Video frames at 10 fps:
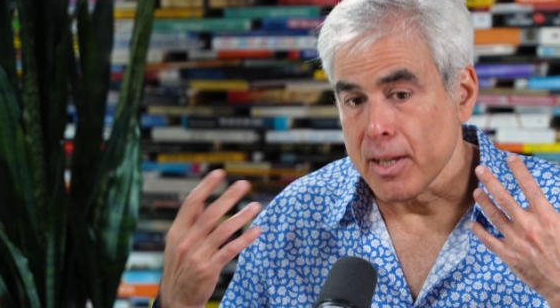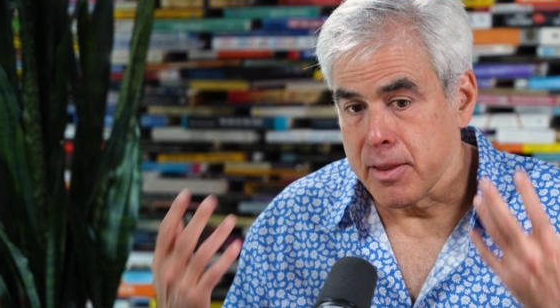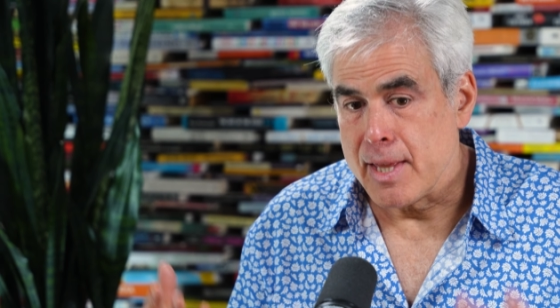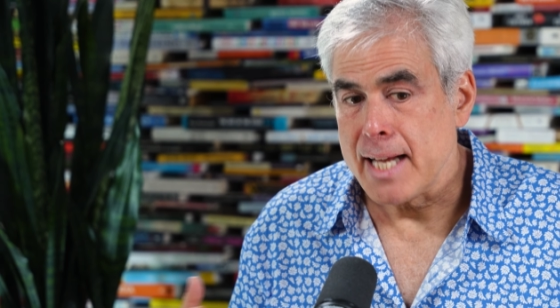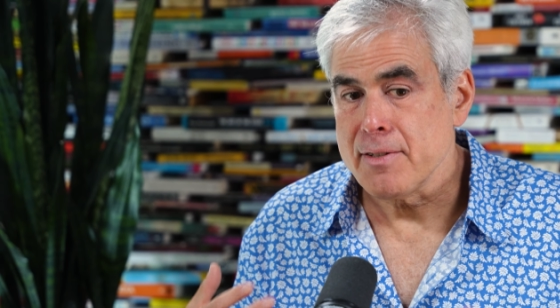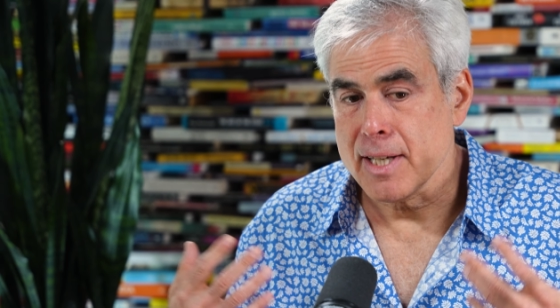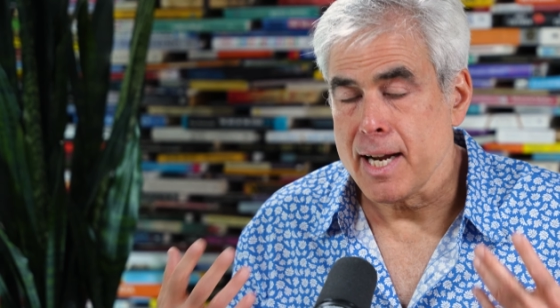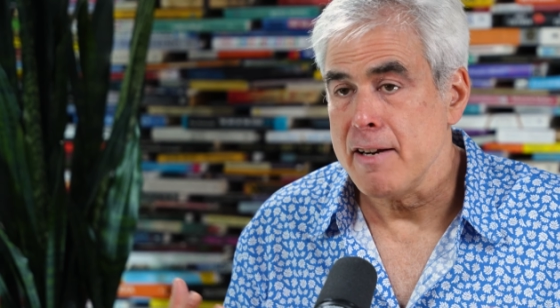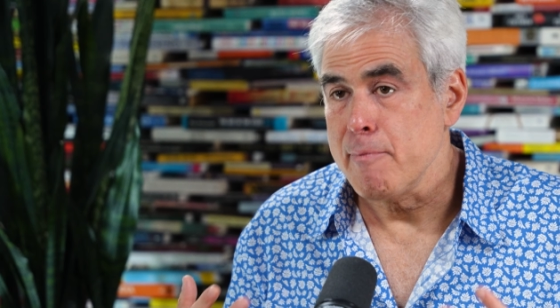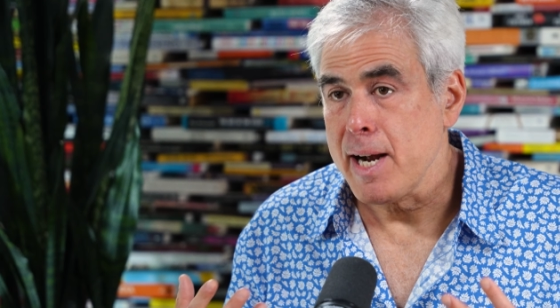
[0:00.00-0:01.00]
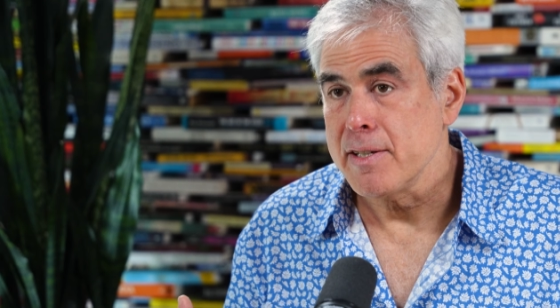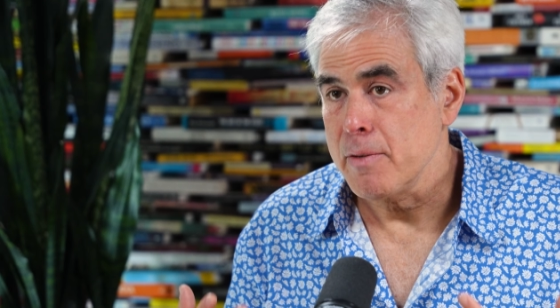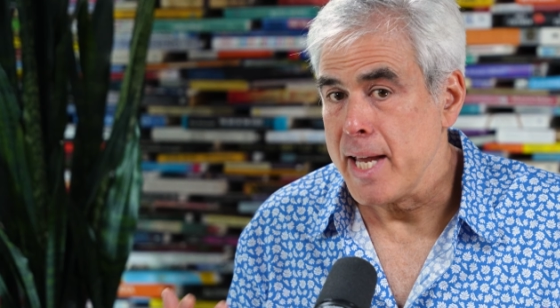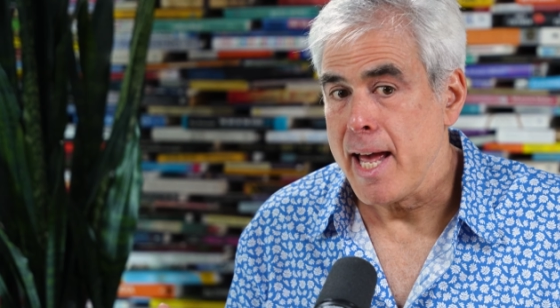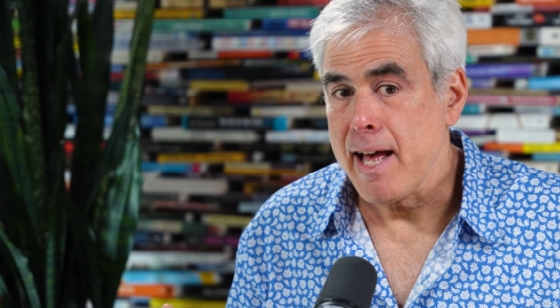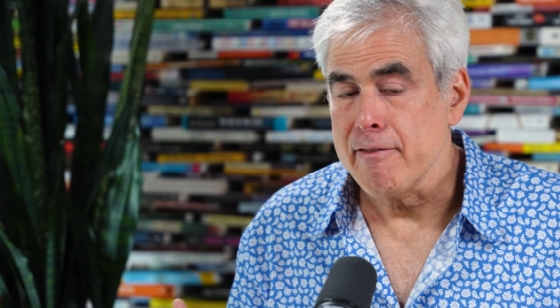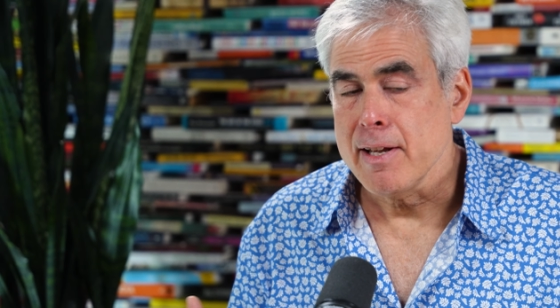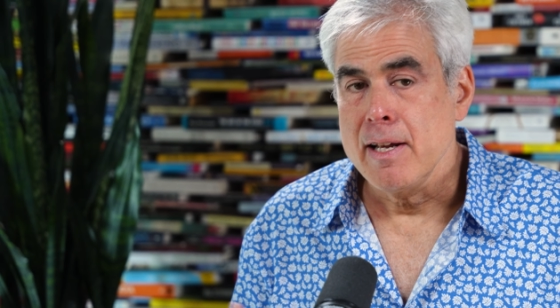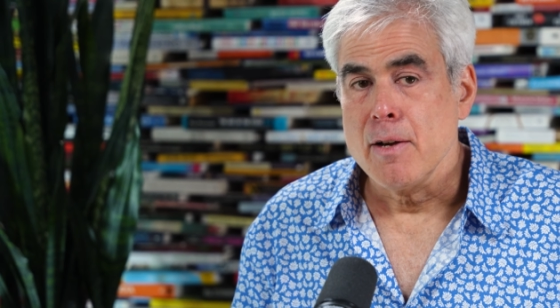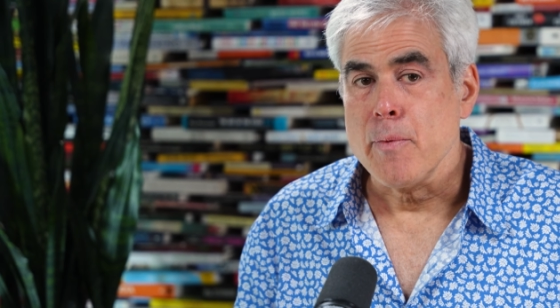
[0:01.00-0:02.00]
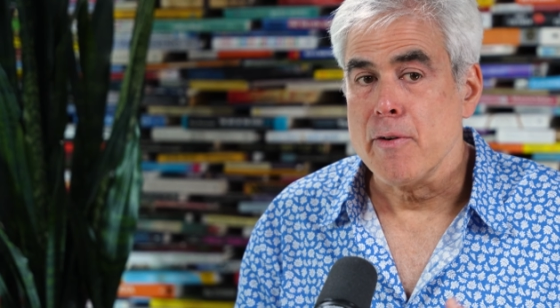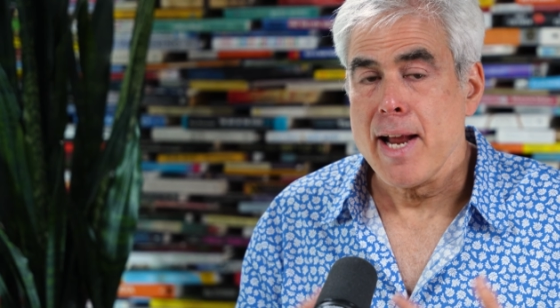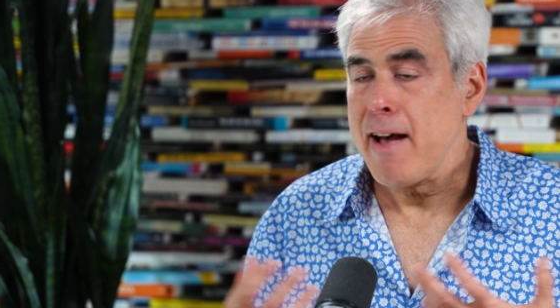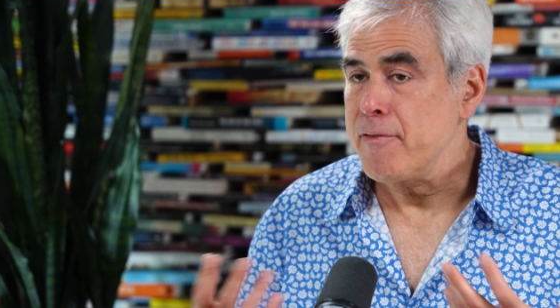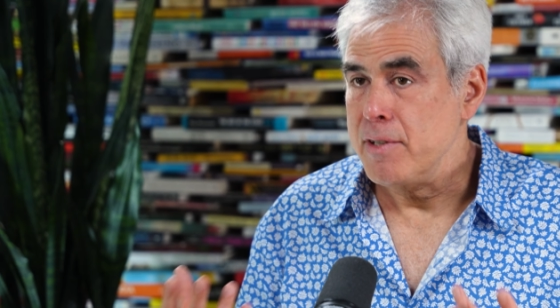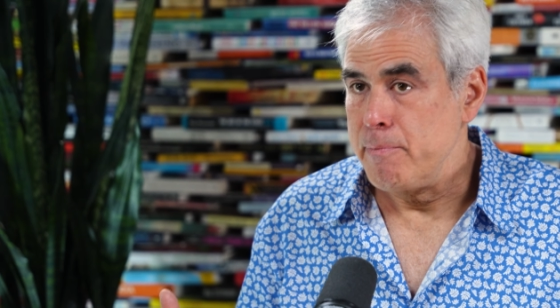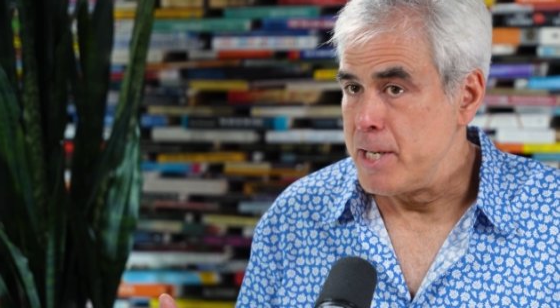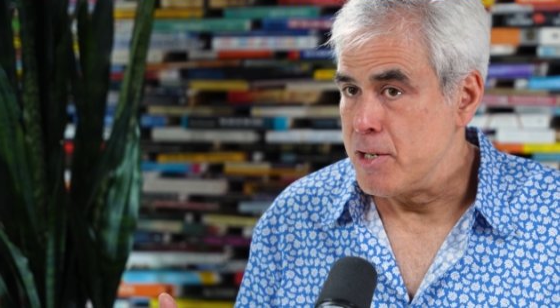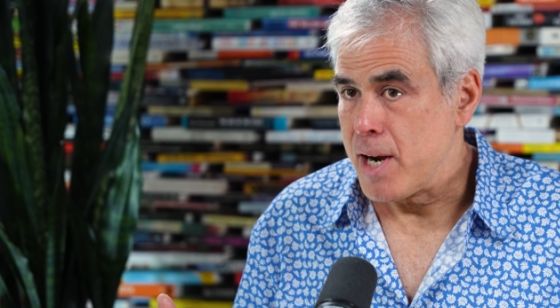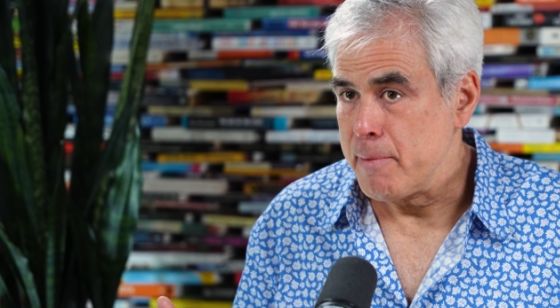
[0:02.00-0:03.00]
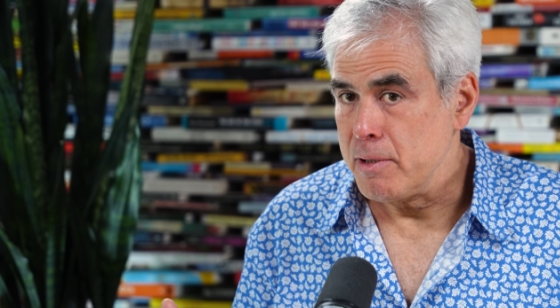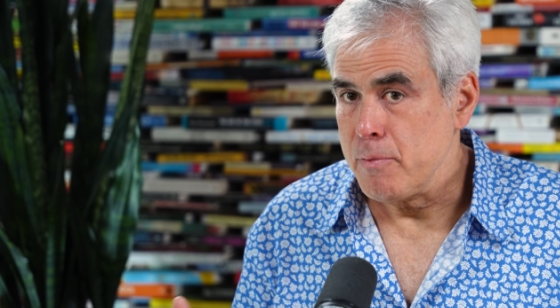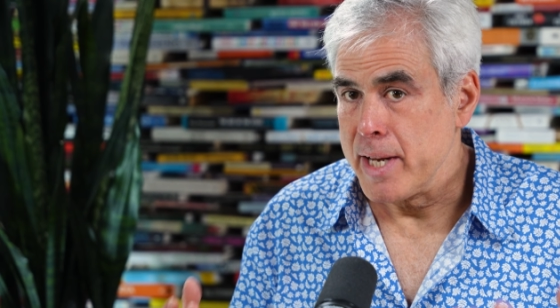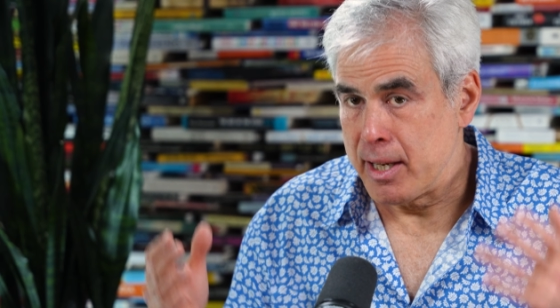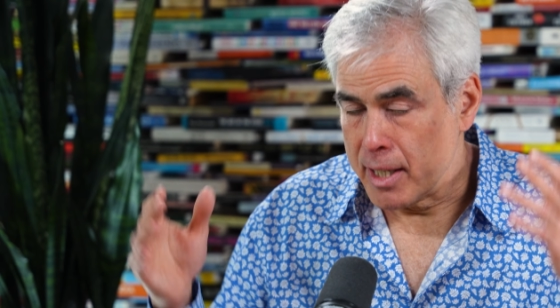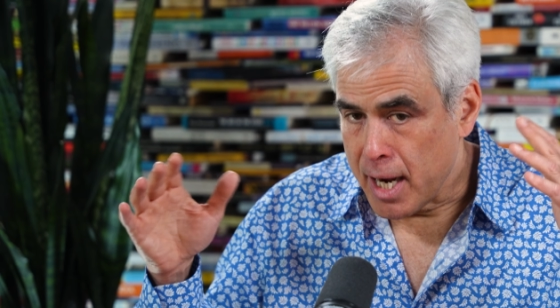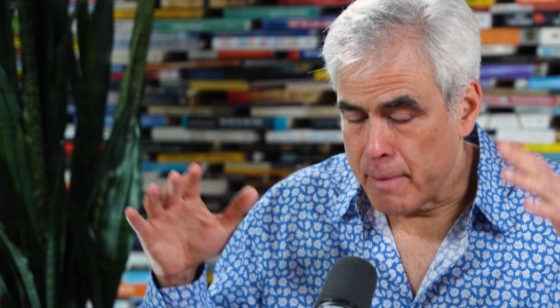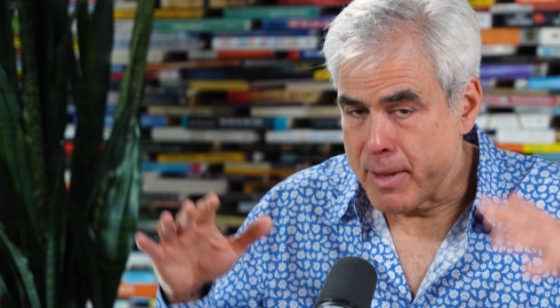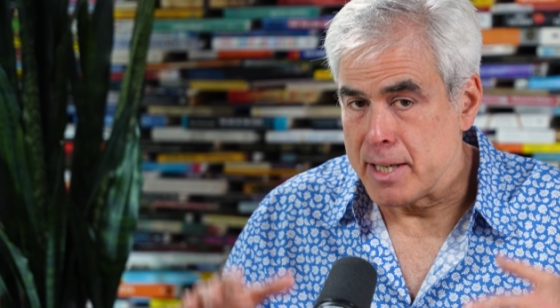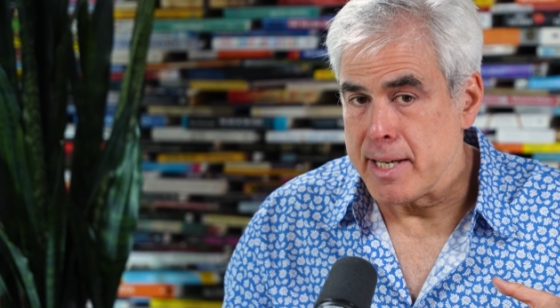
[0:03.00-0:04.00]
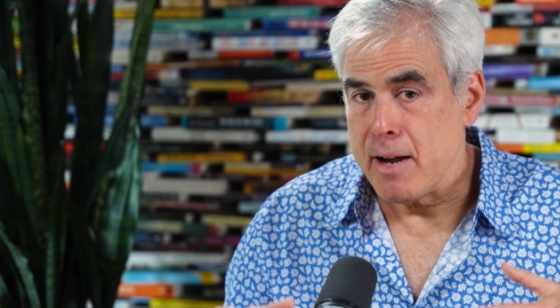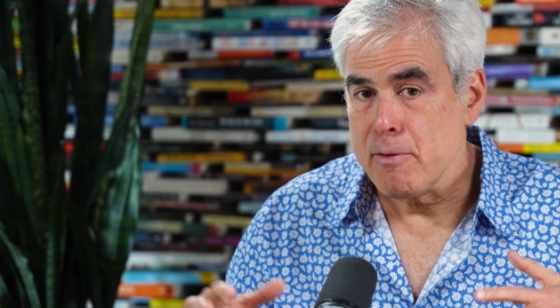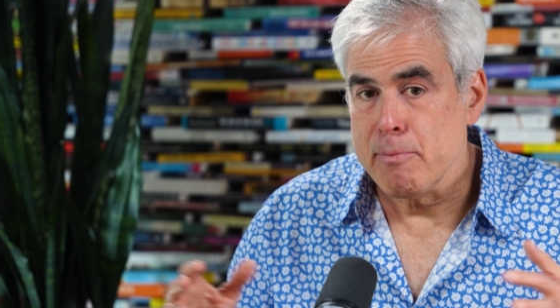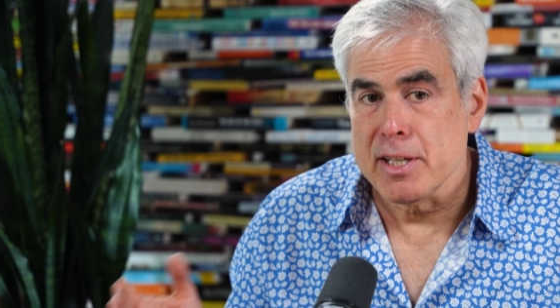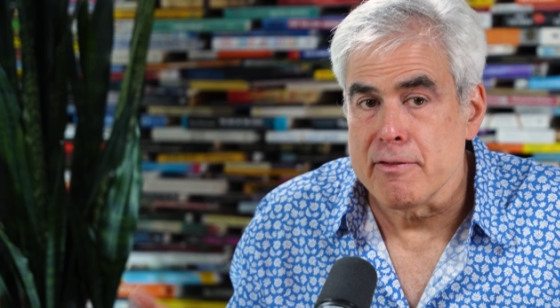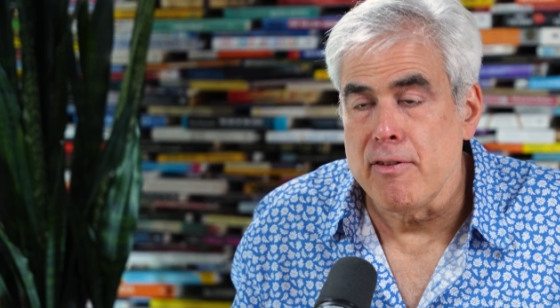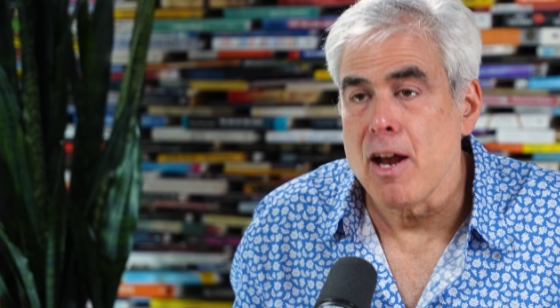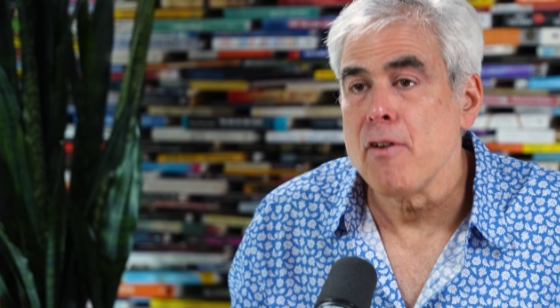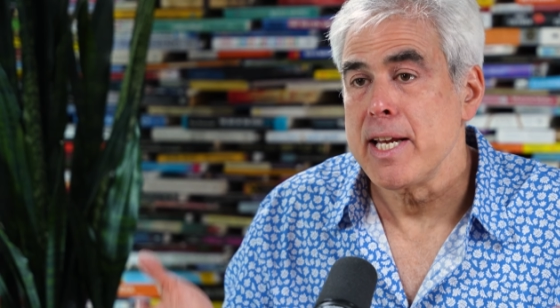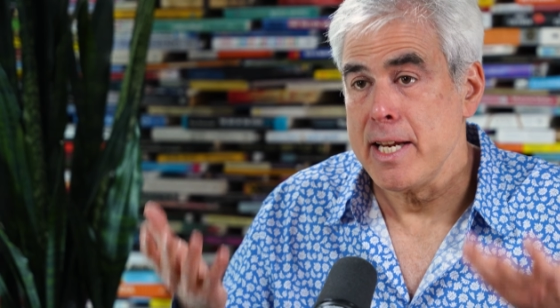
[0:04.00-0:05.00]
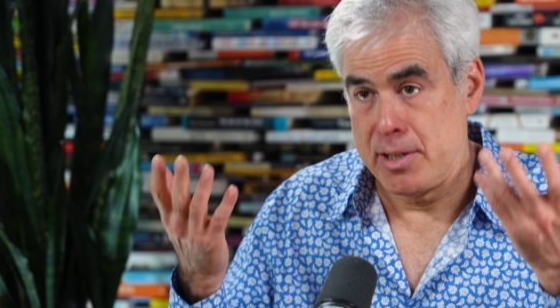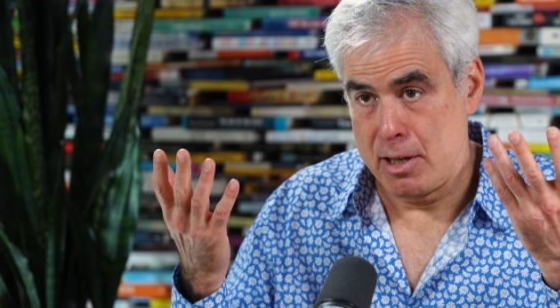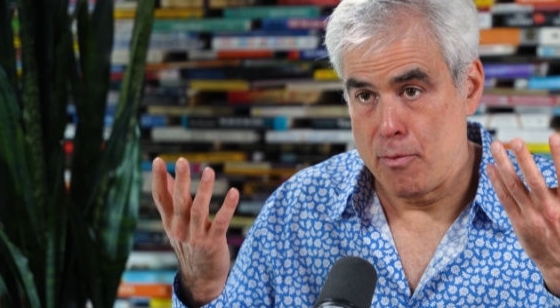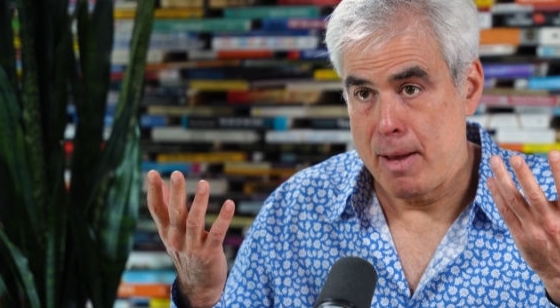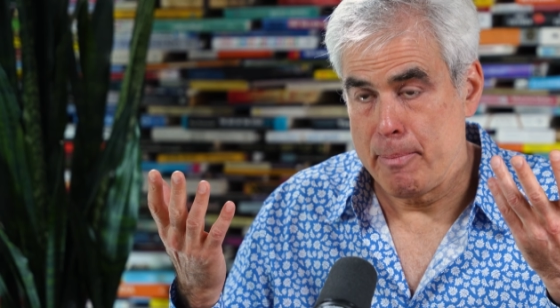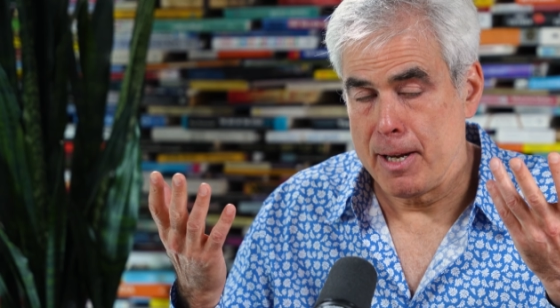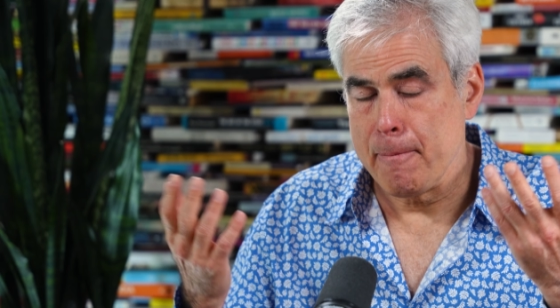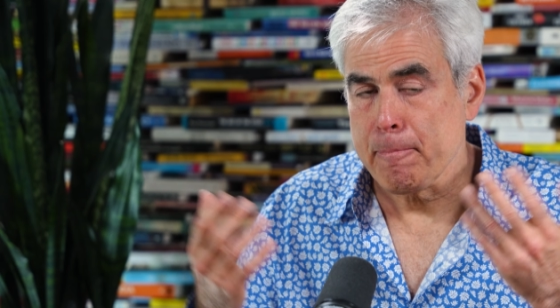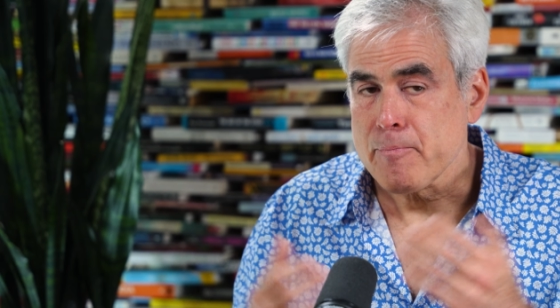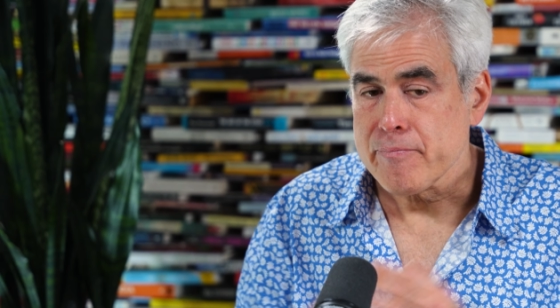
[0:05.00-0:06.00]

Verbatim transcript: that's the kind of minds that we have we don't have to be tribal we can calm that down but it's very easy to ramp it up